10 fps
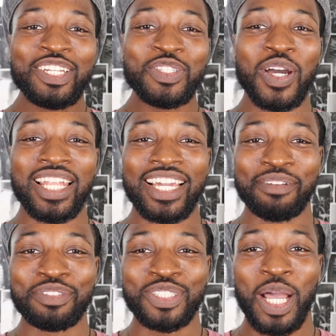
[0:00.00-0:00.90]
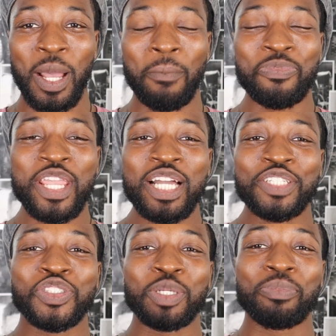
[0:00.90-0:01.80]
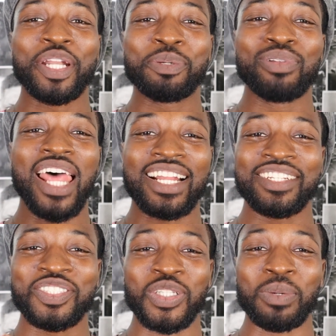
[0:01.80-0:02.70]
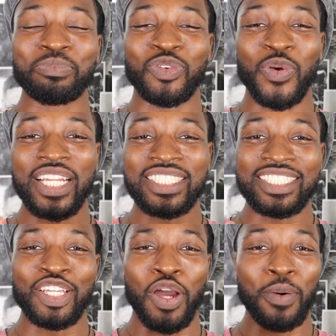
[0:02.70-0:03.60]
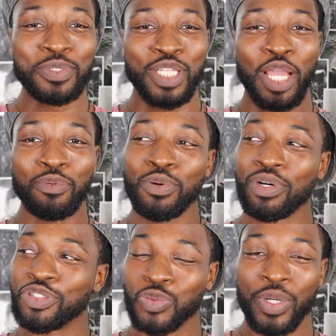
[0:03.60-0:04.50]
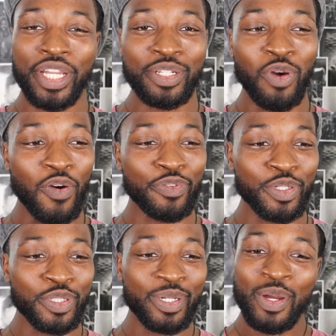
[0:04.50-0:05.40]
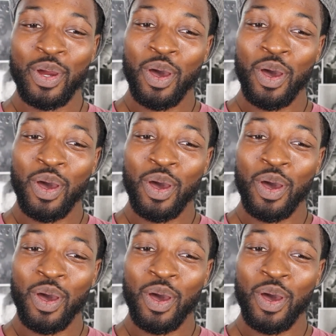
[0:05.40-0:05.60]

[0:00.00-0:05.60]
every time somebody black does something crazy, they're always like, we want to trade over